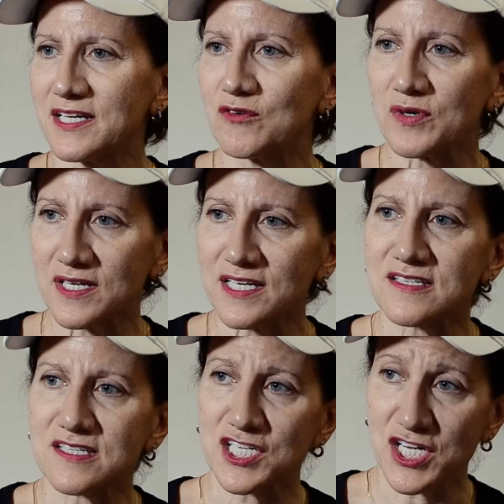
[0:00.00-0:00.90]
It really
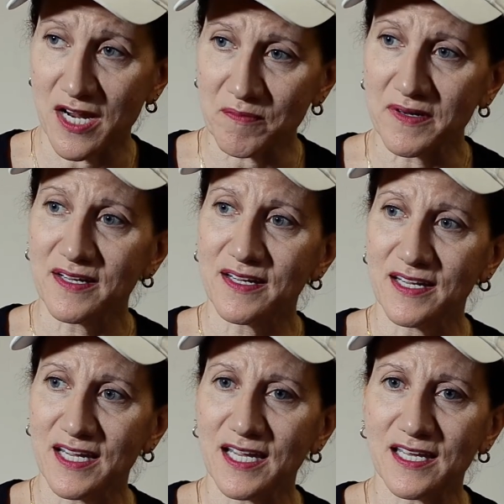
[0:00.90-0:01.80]
is a gem
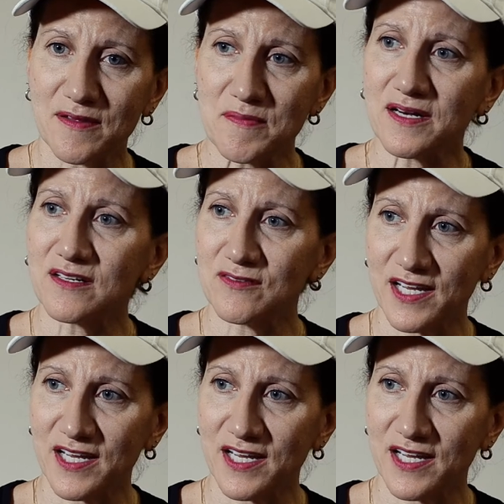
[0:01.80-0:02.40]
in the middle of